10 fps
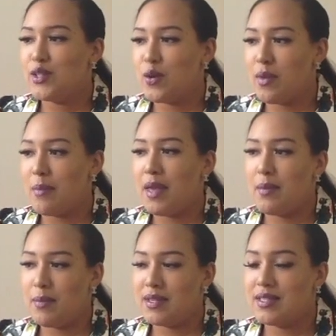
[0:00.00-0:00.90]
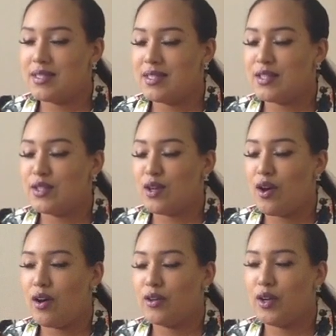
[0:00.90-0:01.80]
So my baby business is
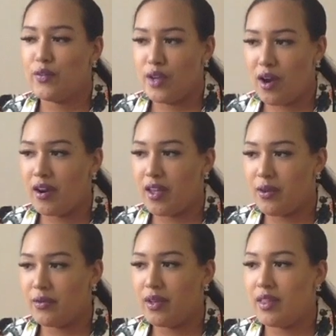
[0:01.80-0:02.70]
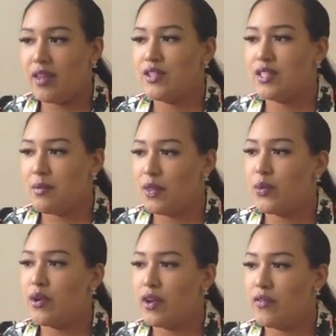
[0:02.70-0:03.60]
called Curvy Cardio, and I just had my
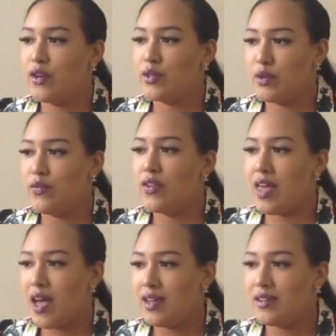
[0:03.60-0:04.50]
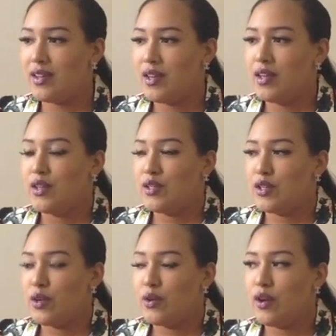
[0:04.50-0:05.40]
3-year anniversary for that.
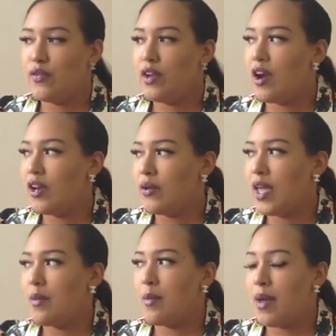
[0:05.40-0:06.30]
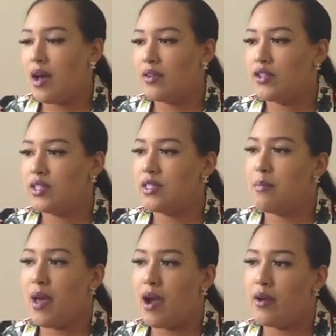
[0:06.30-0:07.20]
So Curvy Cardio came about just
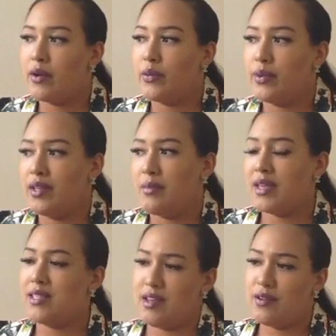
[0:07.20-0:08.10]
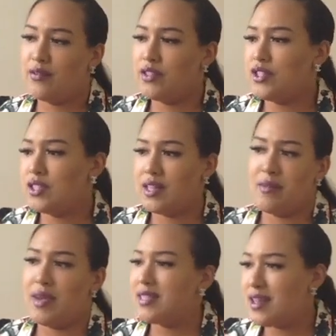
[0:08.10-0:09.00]
empowering really myself to just
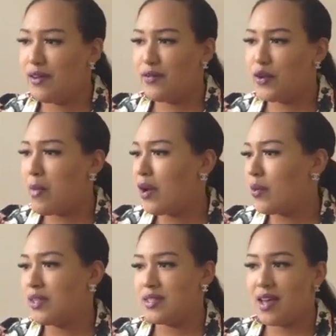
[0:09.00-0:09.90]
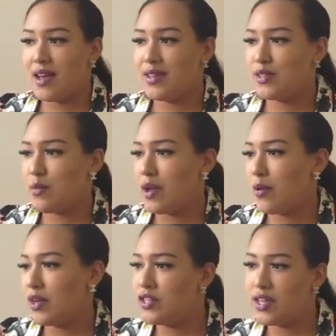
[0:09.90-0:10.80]
love myself, no matter what size, no
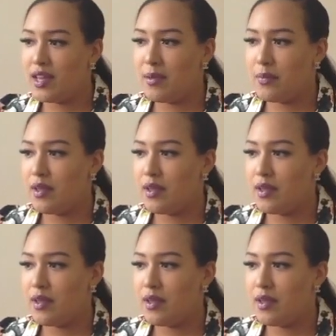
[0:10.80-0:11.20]
matter what shape.